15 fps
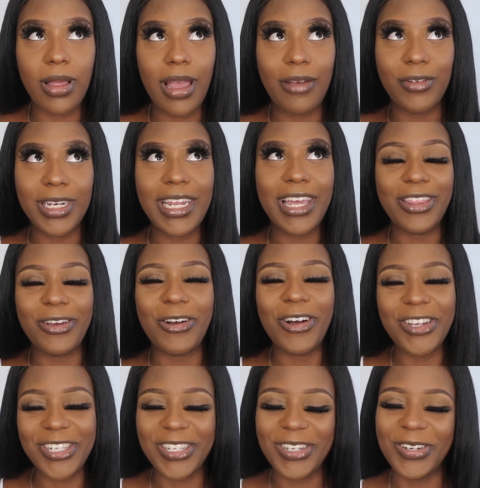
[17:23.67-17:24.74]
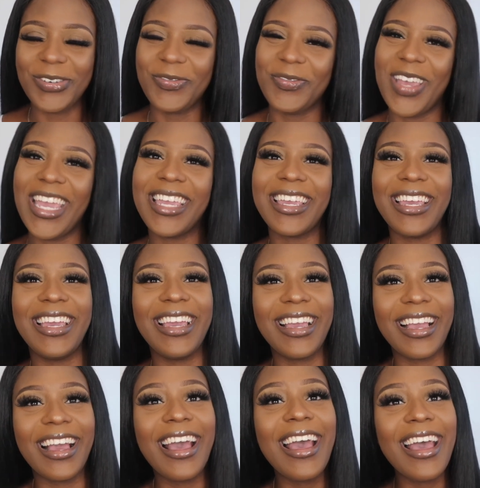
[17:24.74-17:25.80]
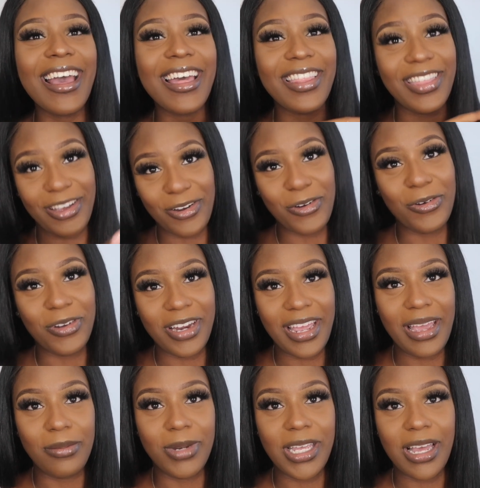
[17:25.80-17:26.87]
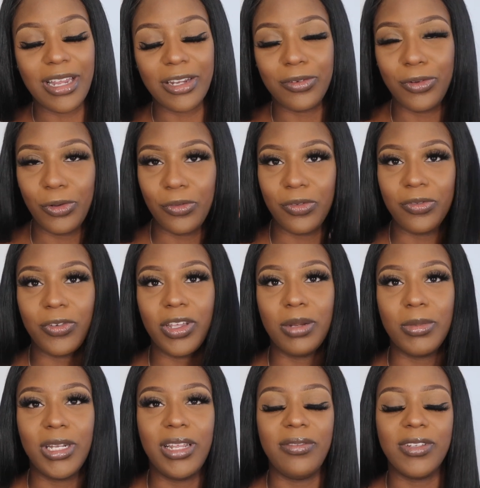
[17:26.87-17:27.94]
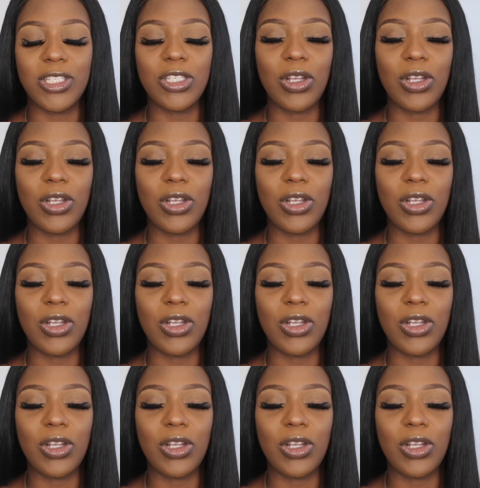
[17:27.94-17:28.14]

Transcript: every day they're also making their own amniotic fluid for them to live in.